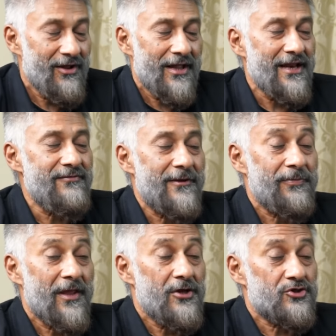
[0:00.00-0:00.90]
Anyway,
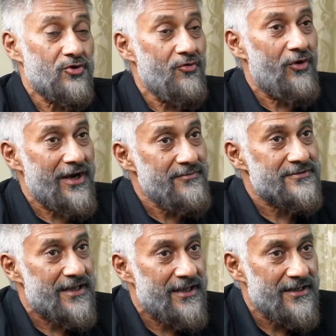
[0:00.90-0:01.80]
so what I'm
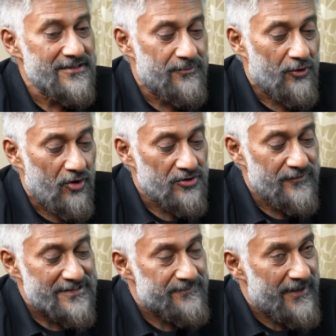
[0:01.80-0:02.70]
saying is because
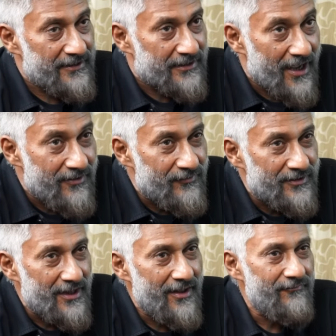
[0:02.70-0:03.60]
we spend time
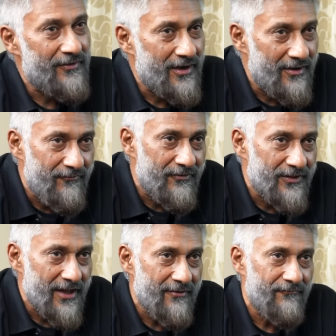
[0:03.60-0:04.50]
with them, we live with
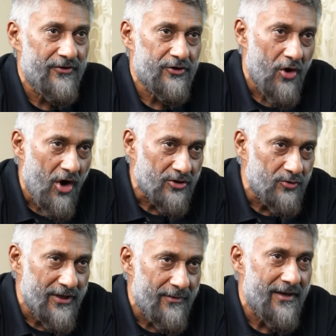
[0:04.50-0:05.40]
them, we talk to
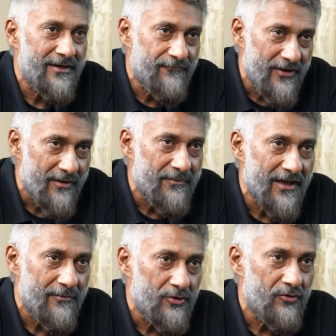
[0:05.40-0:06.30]
them, and we are being
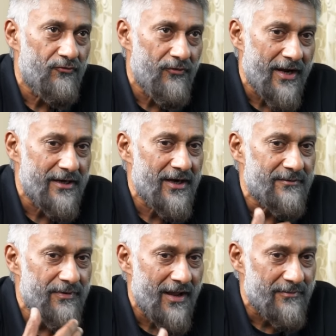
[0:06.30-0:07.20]
able to find
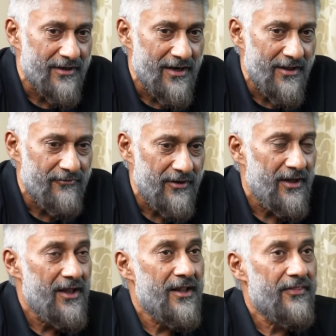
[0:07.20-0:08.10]
at primary level
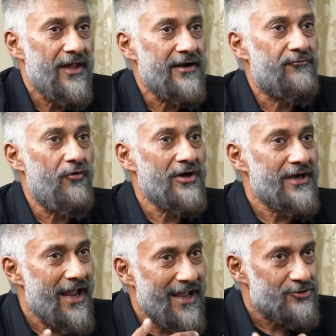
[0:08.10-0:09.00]
that what
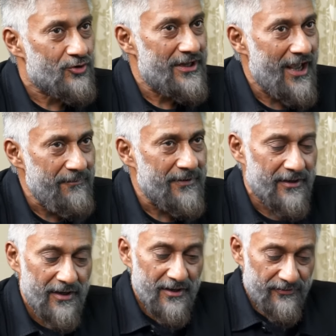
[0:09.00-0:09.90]
actually happened.
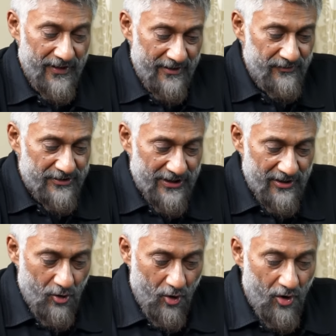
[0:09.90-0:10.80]
Then we
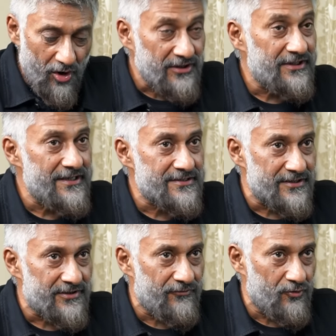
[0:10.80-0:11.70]
take all these
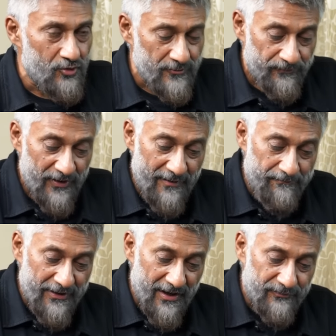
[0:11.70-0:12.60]
interviews and
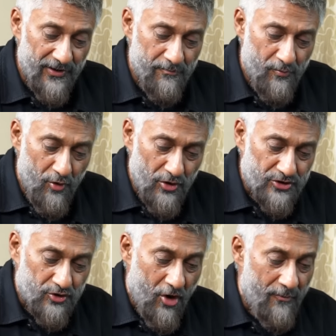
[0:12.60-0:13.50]
pick up the
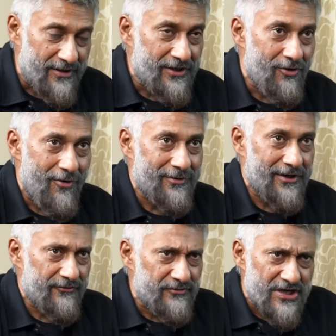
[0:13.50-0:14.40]
most common
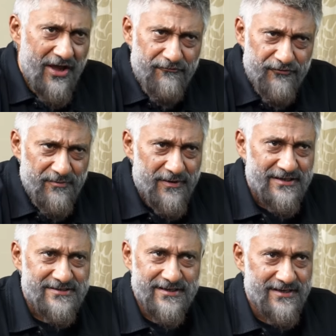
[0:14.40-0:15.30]
denominator, which
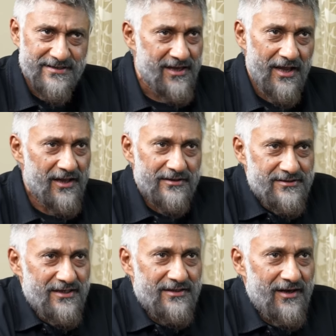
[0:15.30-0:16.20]
everybody says.
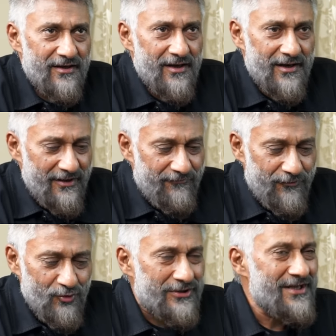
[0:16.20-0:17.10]
See, there are like
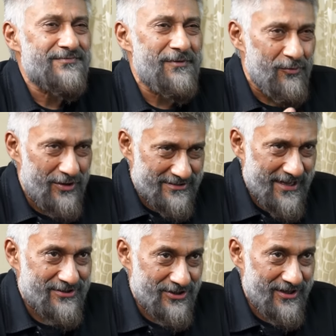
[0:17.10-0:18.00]
few things people
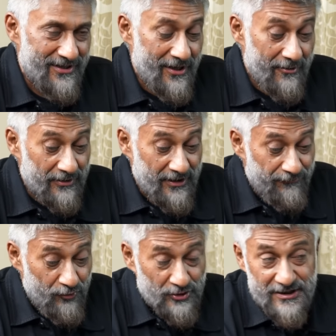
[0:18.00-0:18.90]
exaggerate, but there are
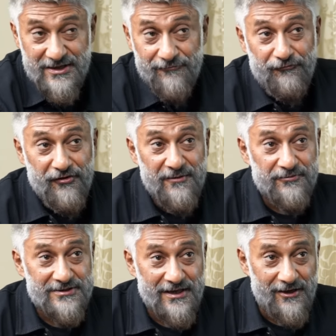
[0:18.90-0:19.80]
few things every
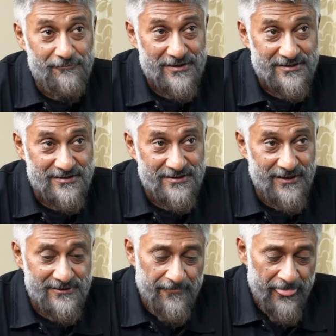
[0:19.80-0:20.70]
single person
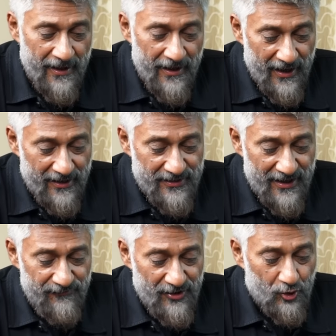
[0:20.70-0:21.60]
says, and
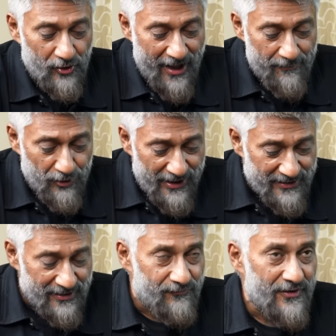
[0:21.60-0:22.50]
then we corroborate
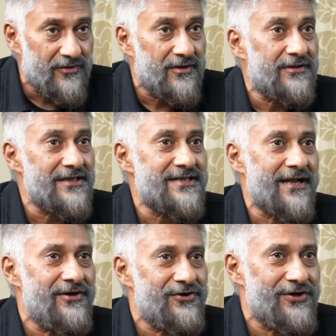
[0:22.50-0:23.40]
it with the
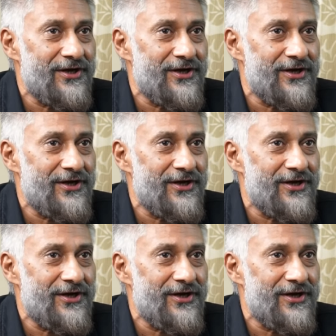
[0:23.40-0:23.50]
secondary